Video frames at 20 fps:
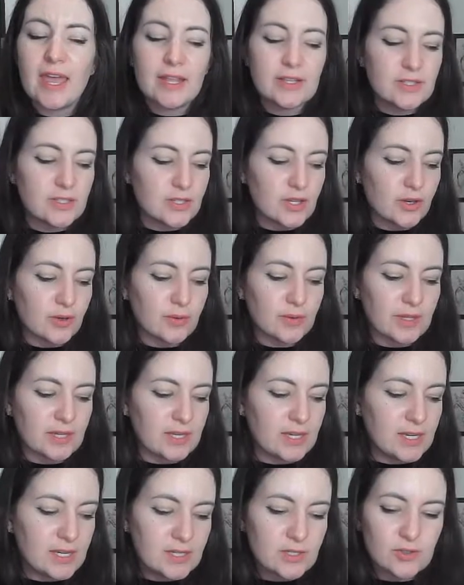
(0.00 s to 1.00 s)
And so the
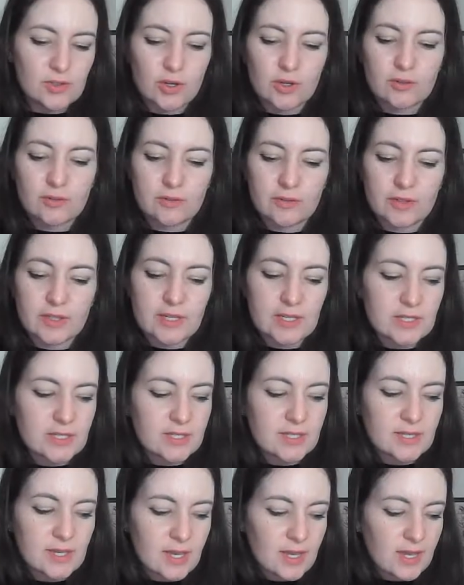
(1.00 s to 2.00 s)
keystroke for
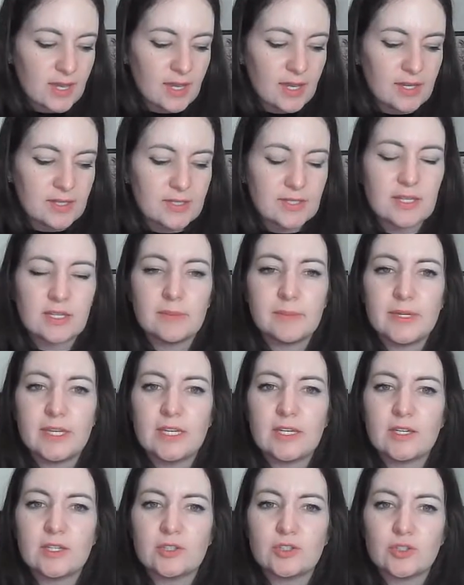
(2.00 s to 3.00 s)
this is going to
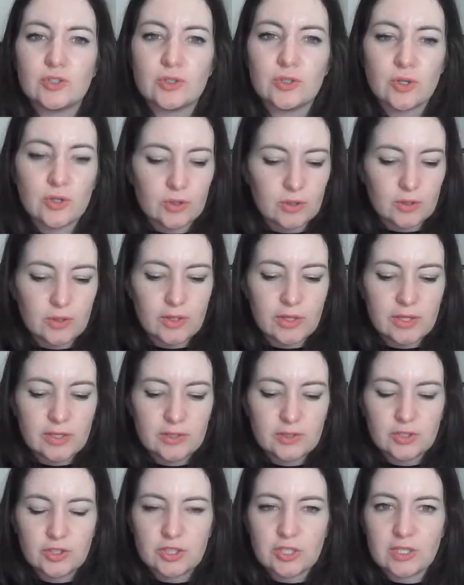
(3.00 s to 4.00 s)
be
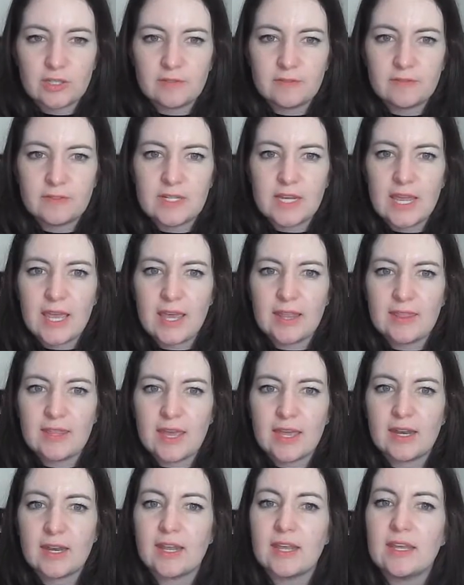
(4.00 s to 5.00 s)
Ctrl+Shift and
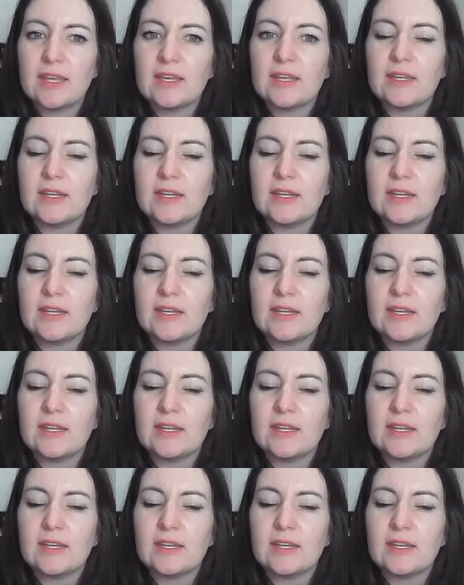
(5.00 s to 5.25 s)
then